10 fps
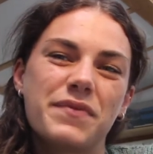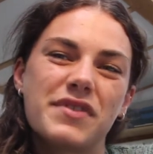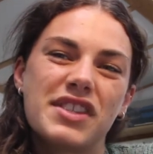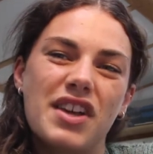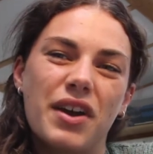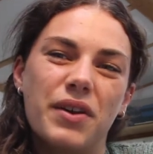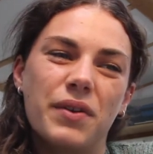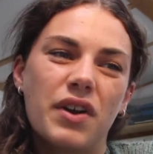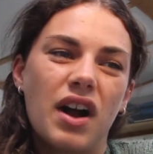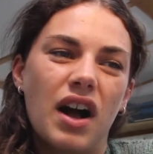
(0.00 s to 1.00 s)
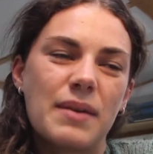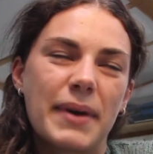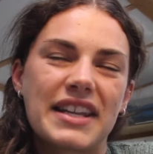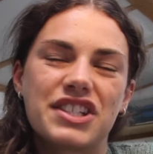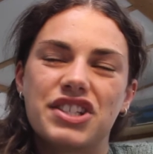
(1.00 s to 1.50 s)
So I
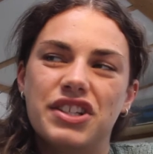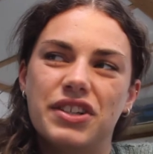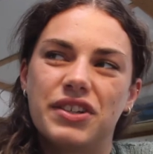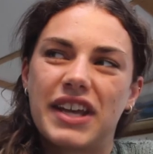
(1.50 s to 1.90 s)
managed to